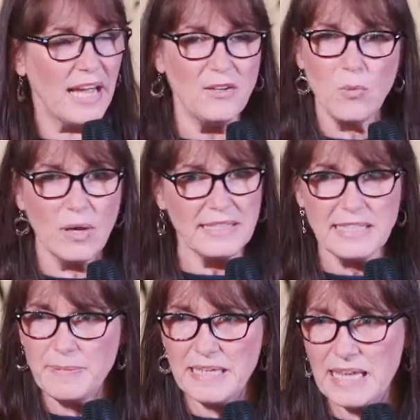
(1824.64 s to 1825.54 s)
I don't
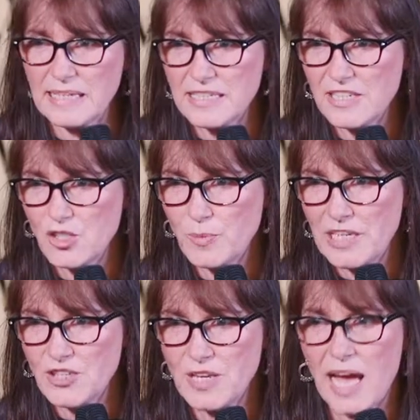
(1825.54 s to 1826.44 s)
want to be in that
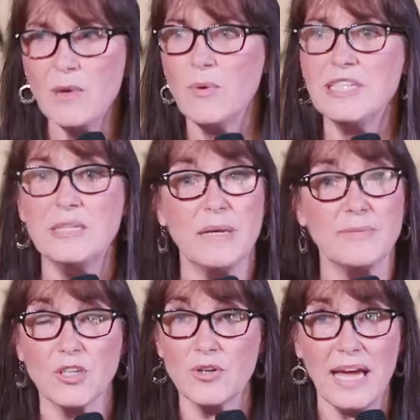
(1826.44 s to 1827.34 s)
situation. I want to be
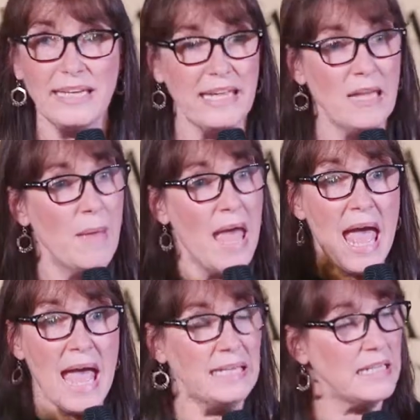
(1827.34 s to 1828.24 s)
able to cry to Him
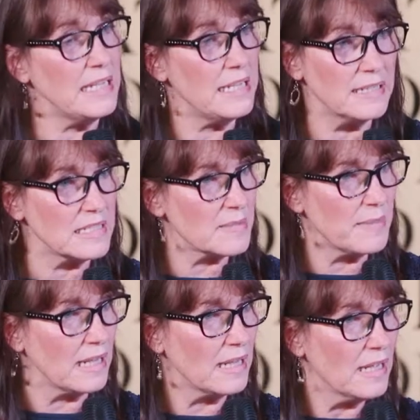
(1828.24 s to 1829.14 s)
and He hears
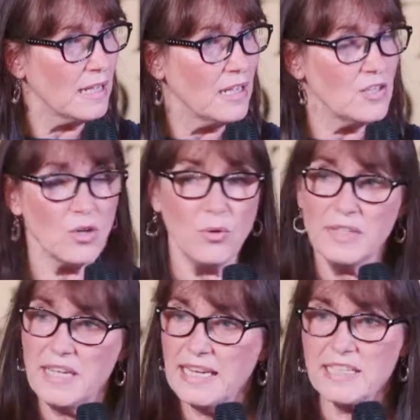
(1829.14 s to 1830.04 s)
me. So
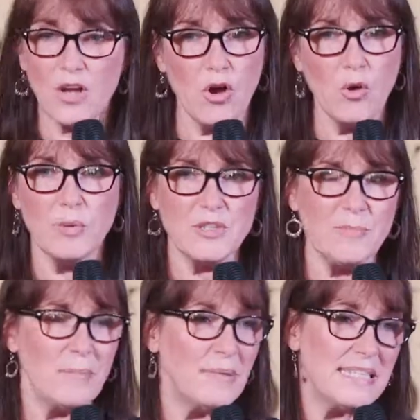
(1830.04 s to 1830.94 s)
let's always
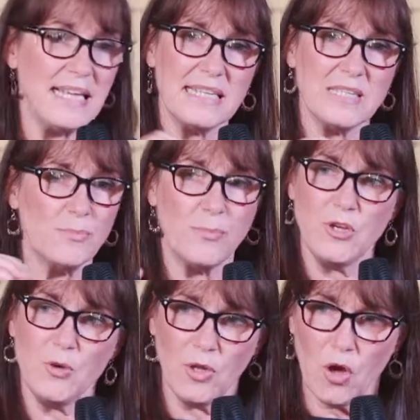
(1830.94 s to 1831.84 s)
remember it says
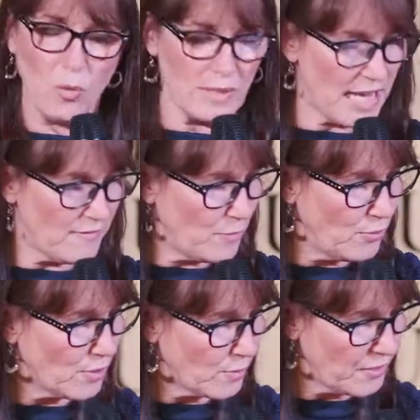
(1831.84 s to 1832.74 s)
you will always have the
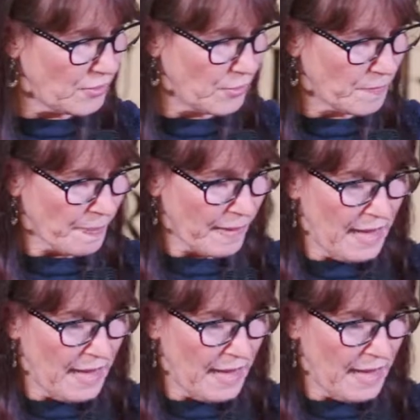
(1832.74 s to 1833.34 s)
poor with you.